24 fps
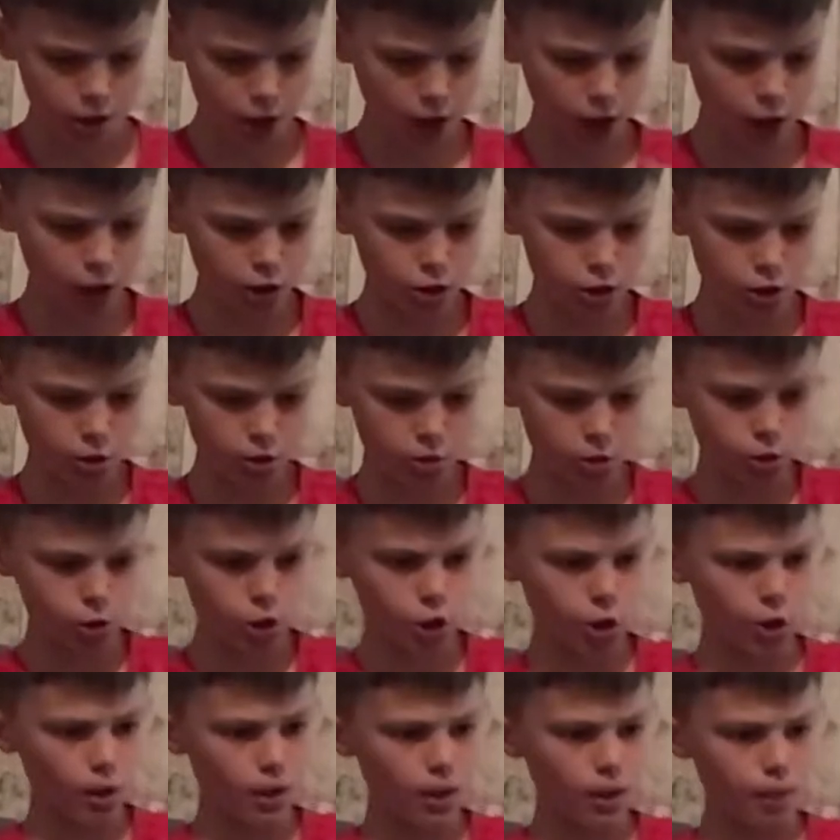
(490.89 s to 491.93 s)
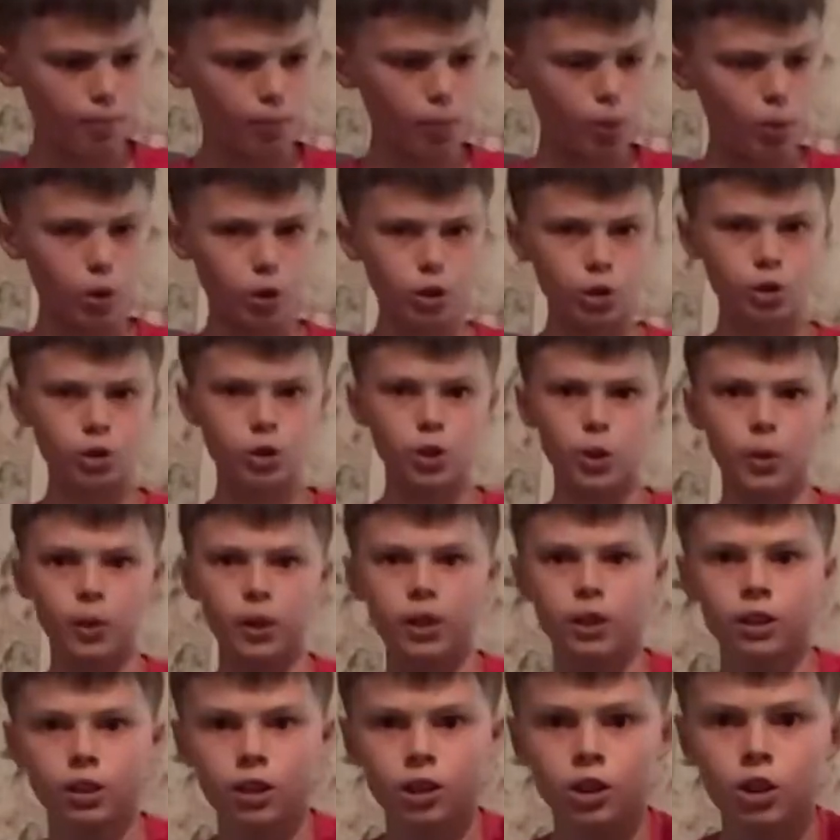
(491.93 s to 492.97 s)
tighter you do it, the more you do it,
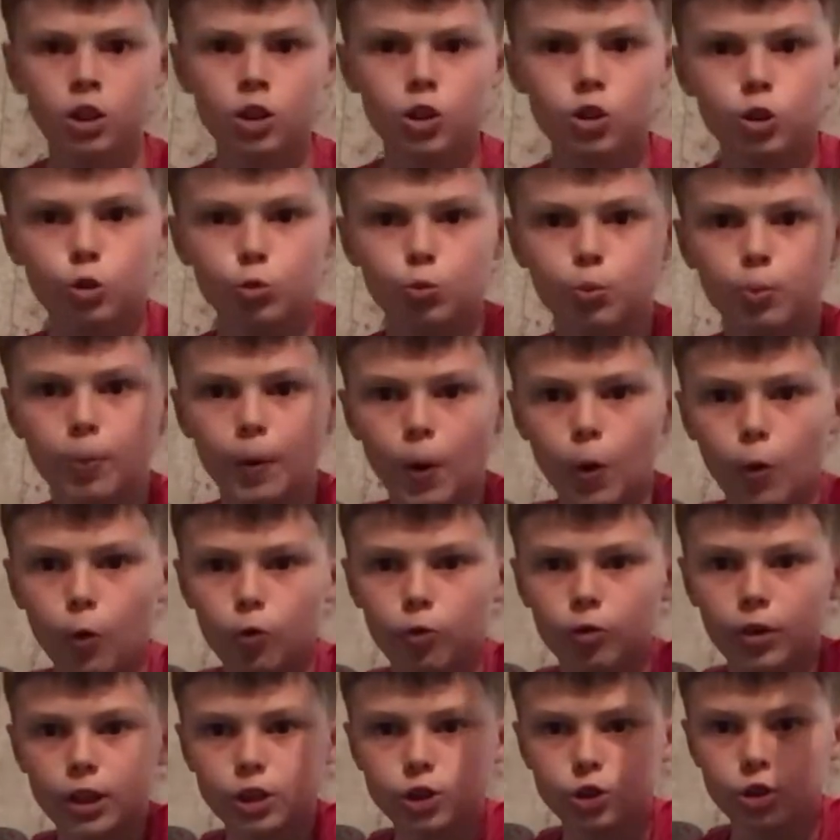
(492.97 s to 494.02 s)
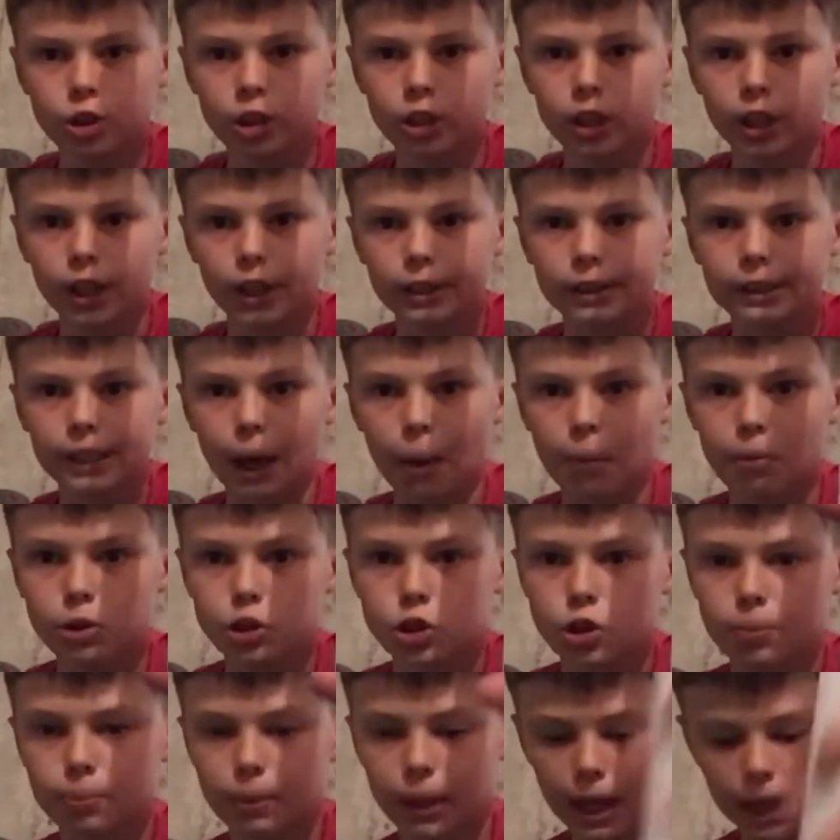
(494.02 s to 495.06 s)
you will eventually like damage
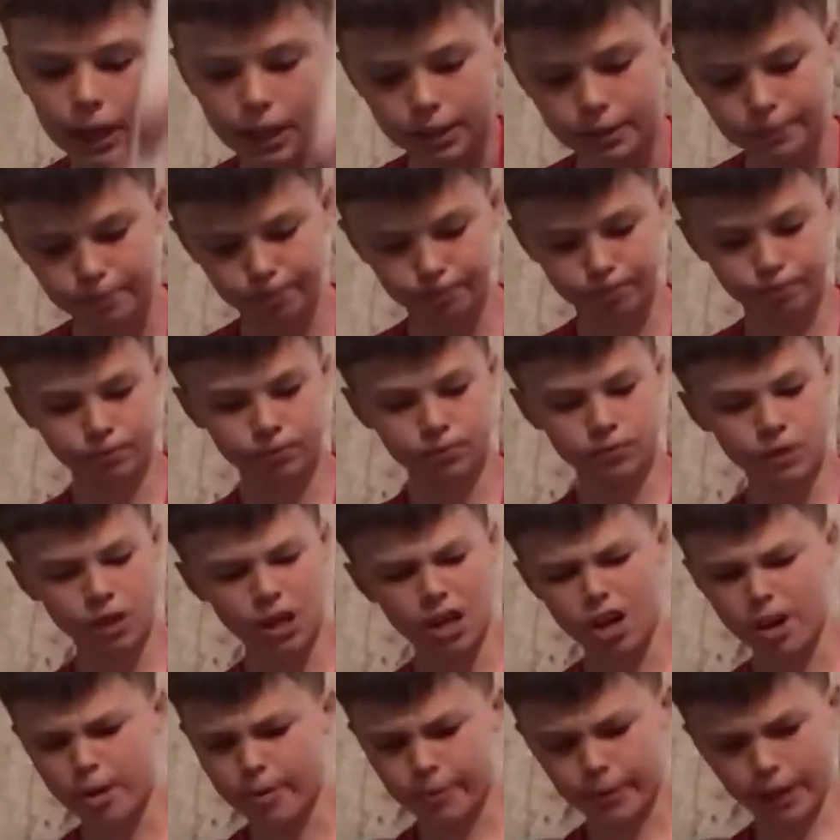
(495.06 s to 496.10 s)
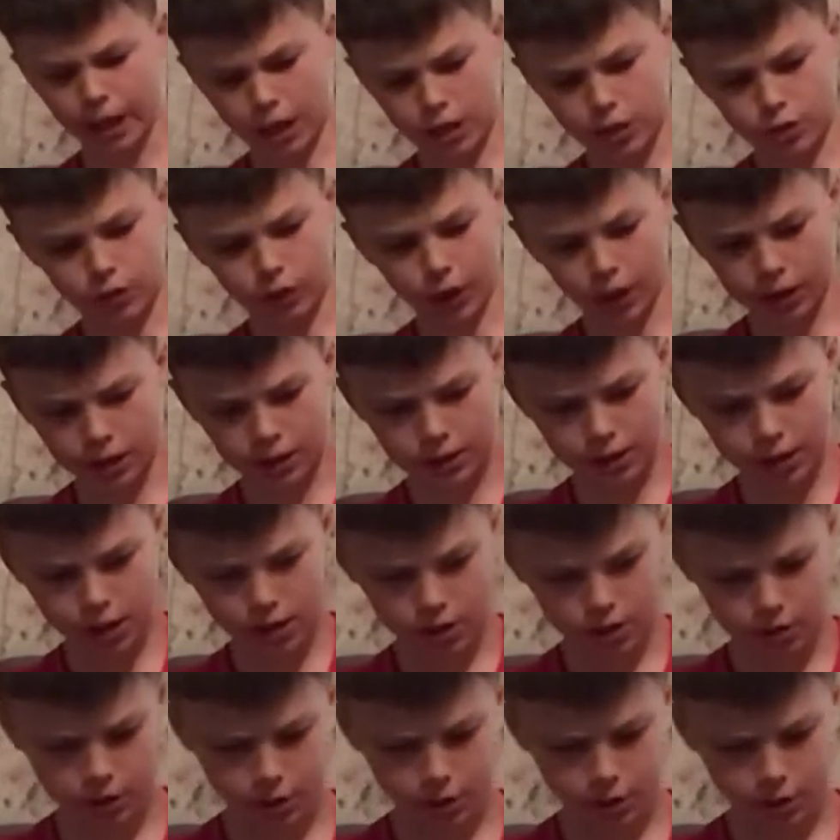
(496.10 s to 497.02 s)
the blade. But that's fine, it doesn't